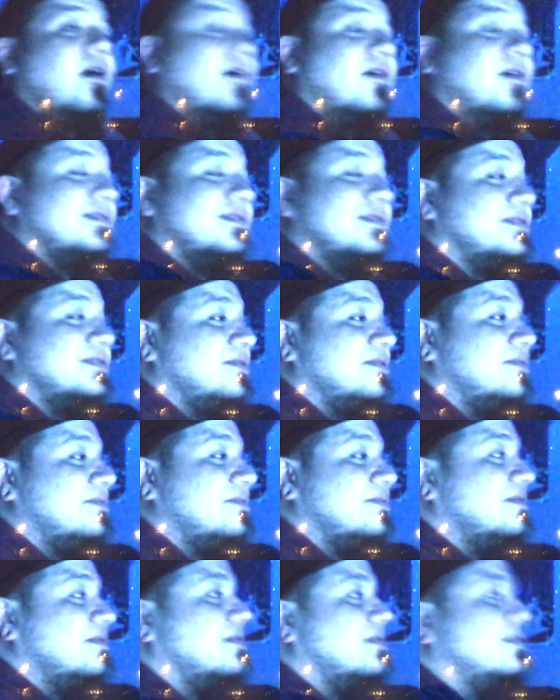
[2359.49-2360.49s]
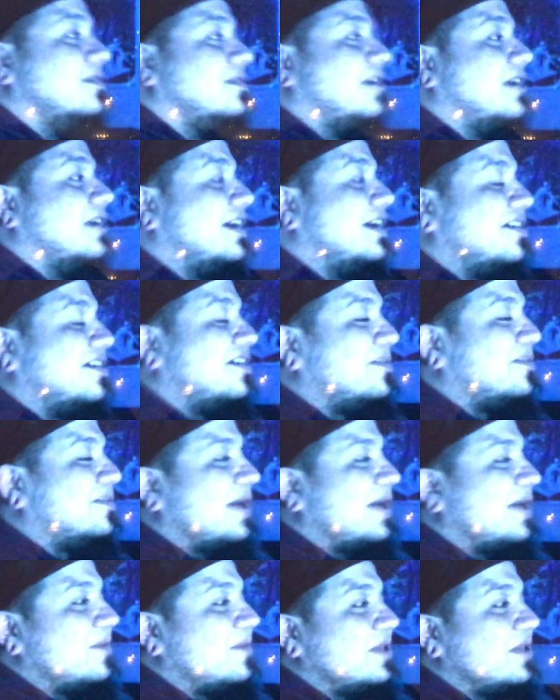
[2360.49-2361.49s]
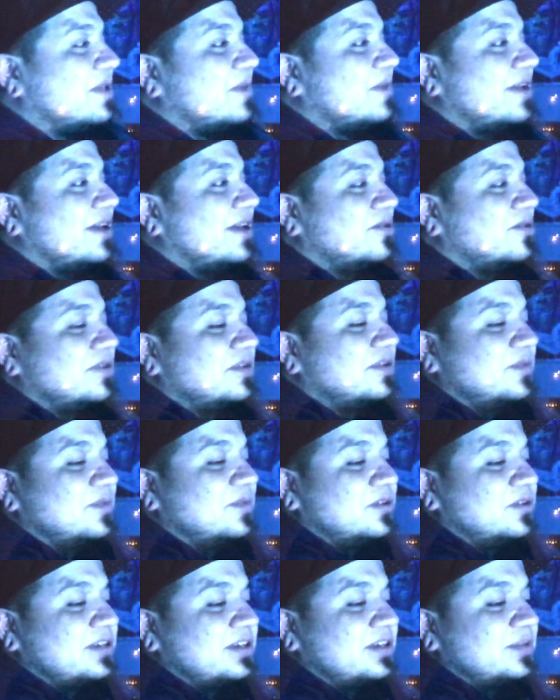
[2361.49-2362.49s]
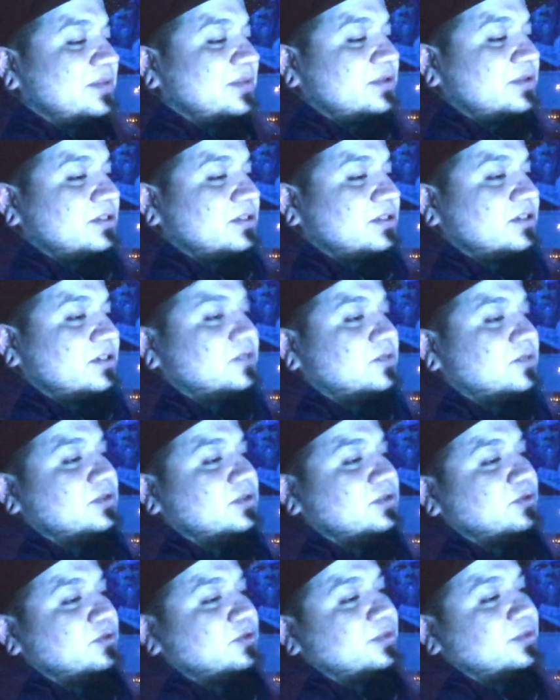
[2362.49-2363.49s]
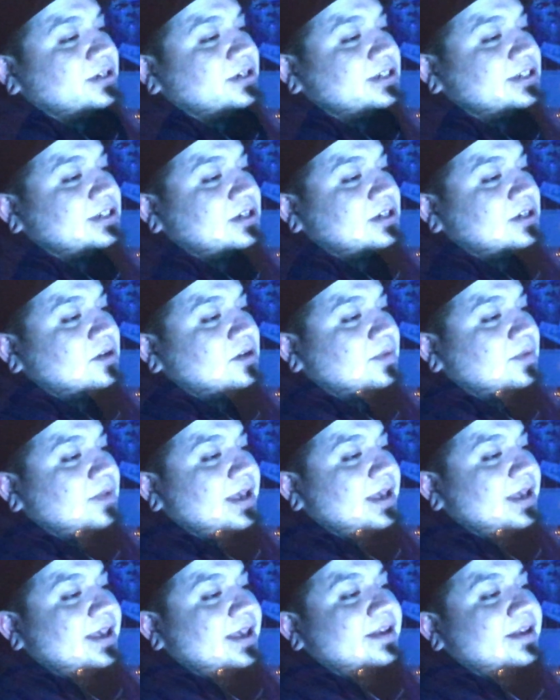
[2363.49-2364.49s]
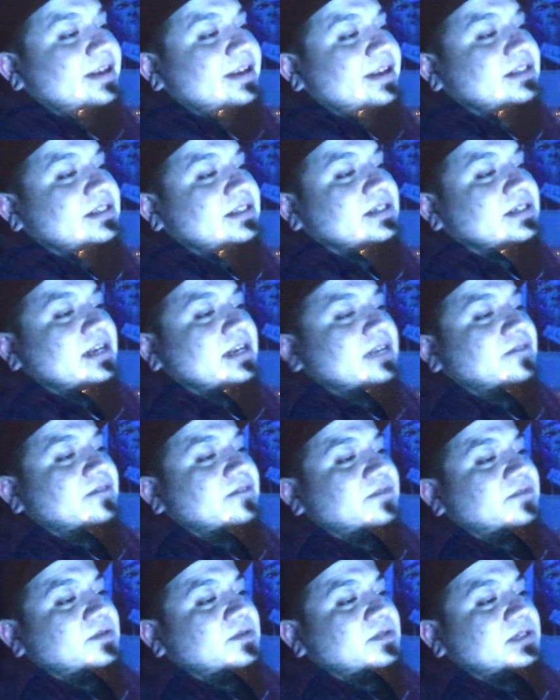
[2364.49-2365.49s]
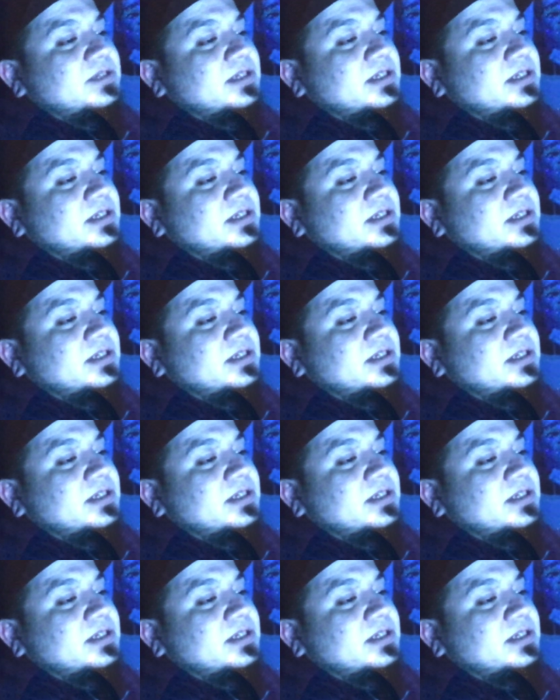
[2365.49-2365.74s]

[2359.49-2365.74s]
Also, I made my own immunity boosters, which were pretty dope. And instead of using